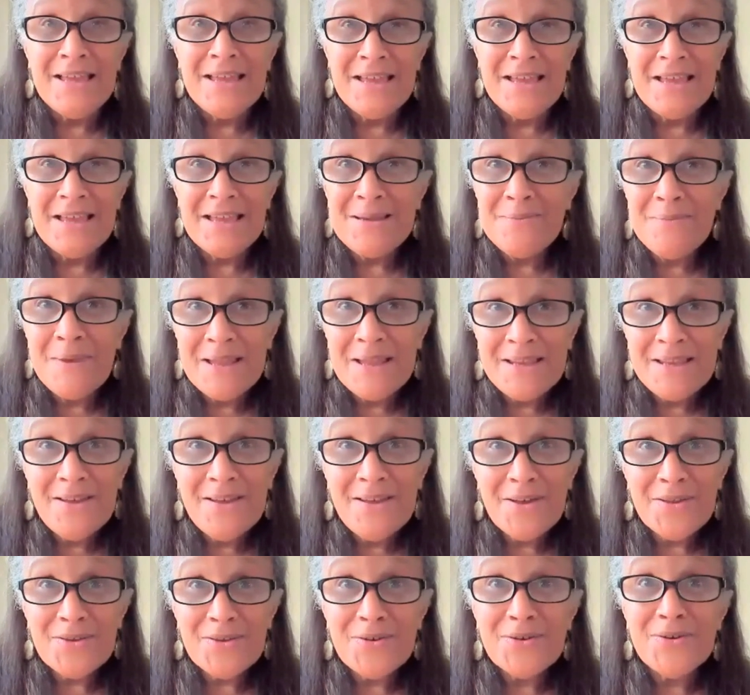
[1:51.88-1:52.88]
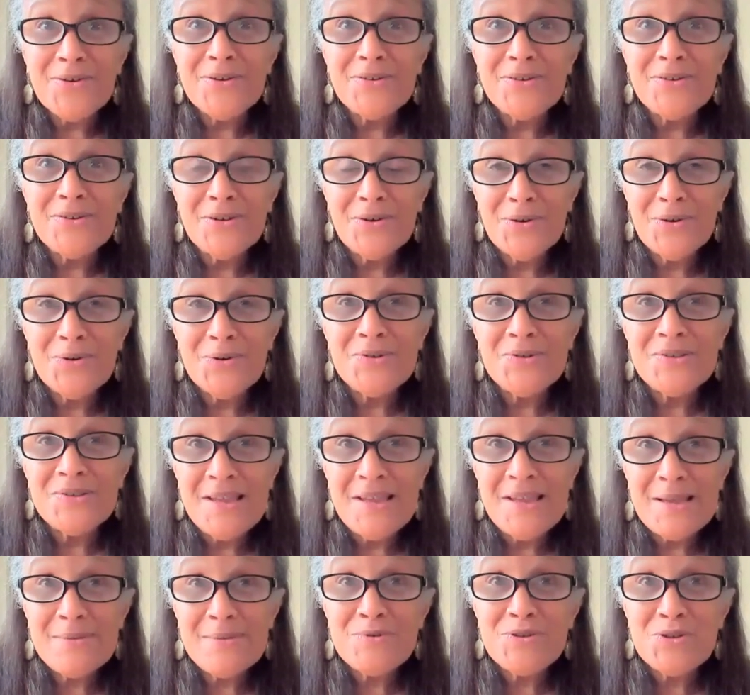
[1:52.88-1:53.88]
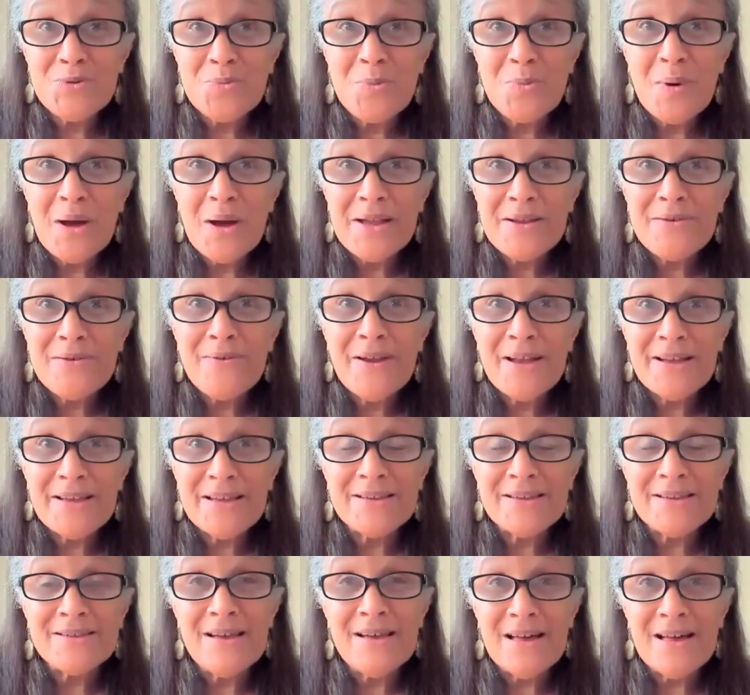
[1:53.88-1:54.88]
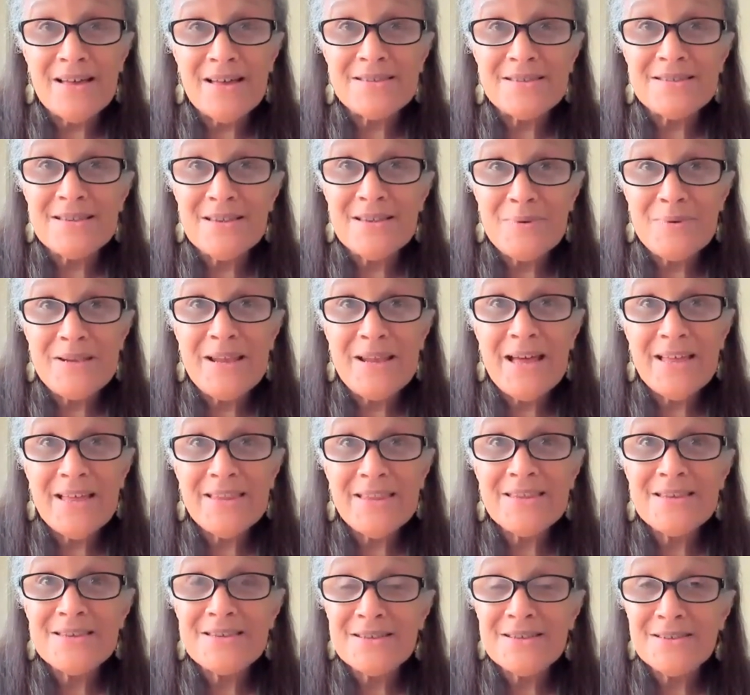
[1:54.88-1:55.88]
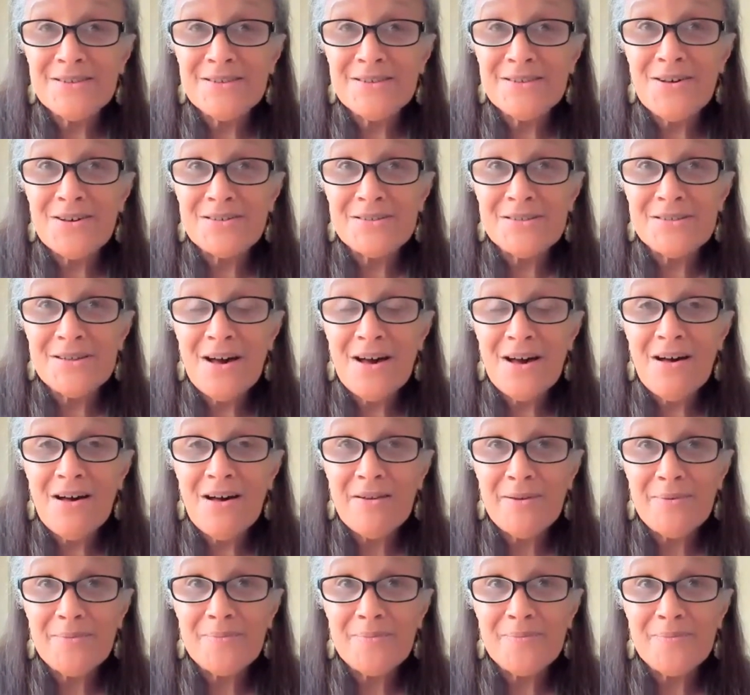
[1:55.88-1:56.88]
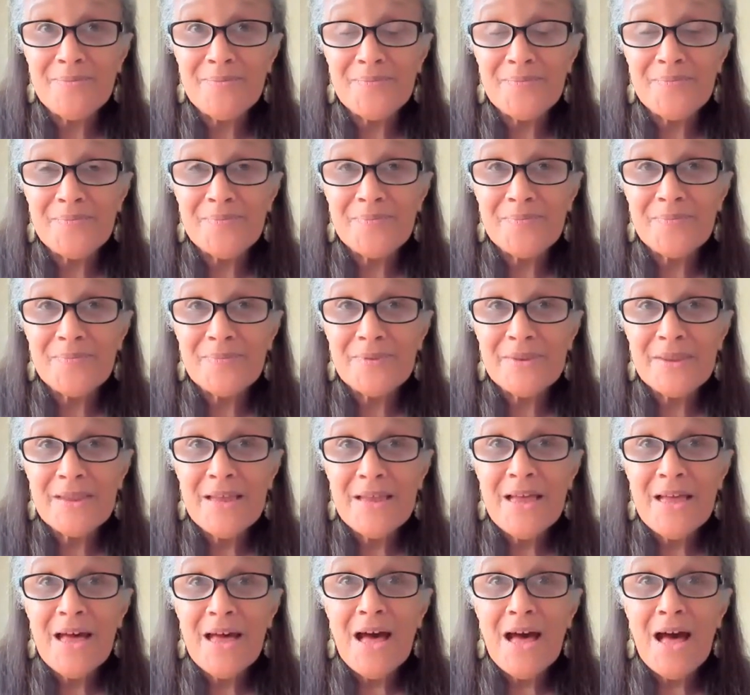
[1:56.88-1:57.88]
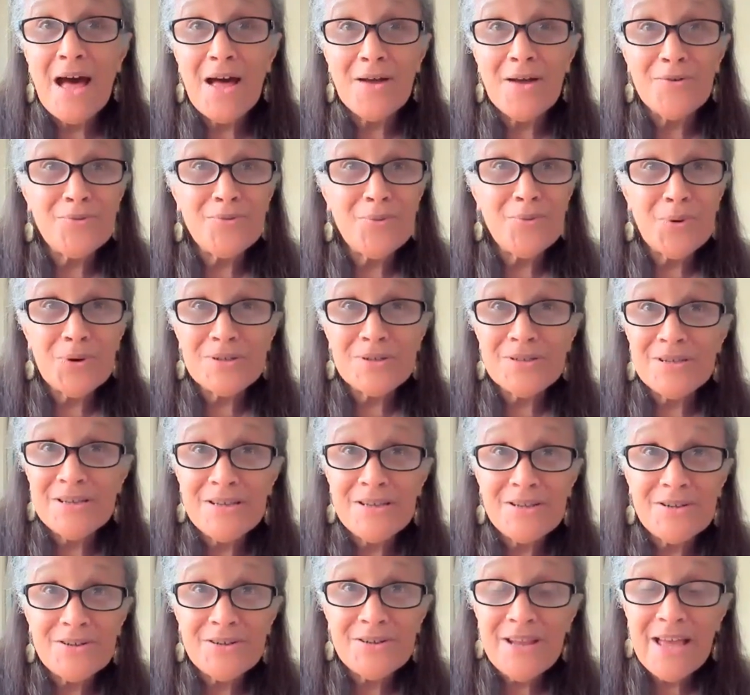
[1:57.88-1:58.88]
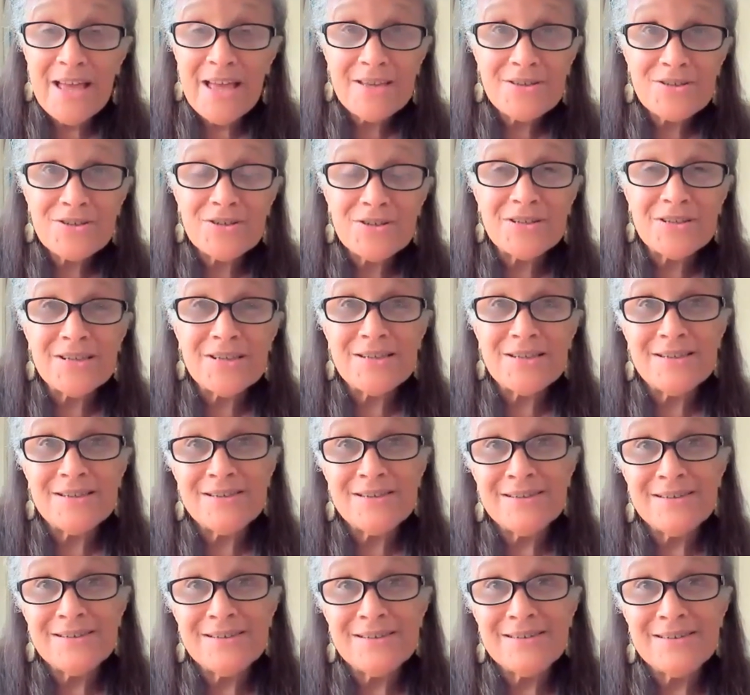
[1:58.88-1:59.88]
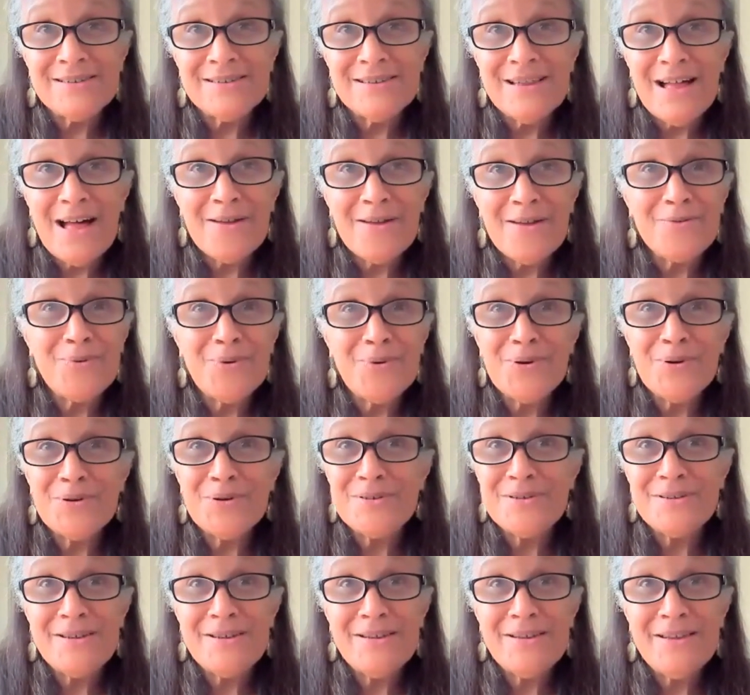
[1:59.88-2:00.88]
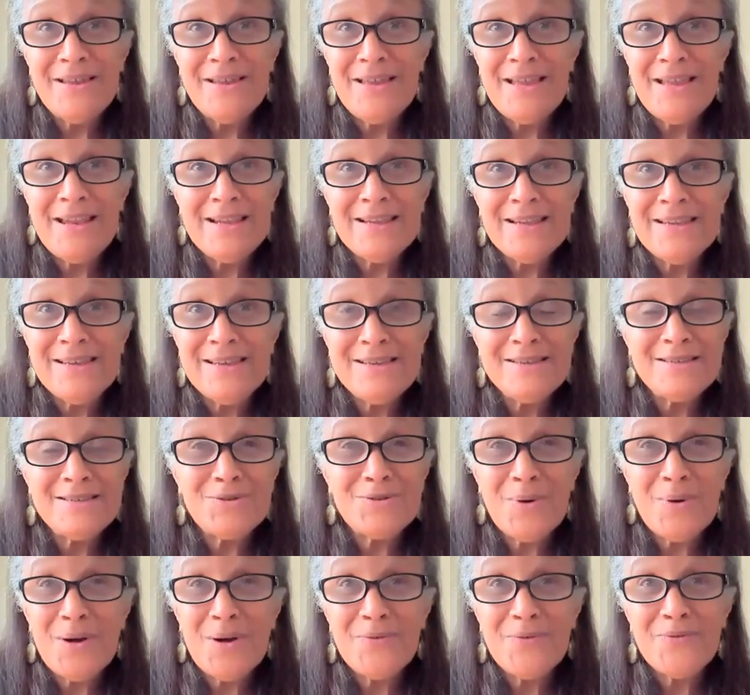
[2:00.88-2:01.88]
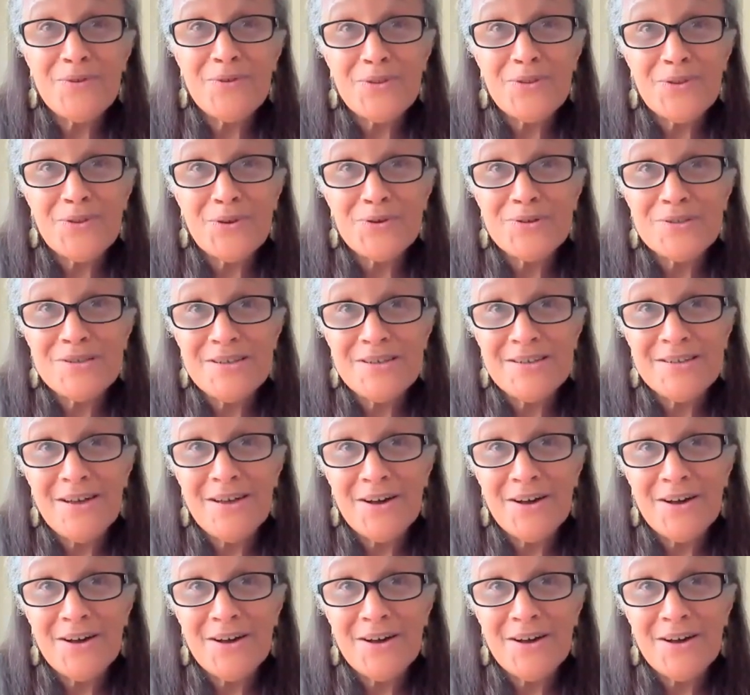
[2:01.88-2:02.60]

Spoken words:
and many others whose names you might recognize. I've been at this a long time. I've worked internationally. I've worked in at least 12 to 13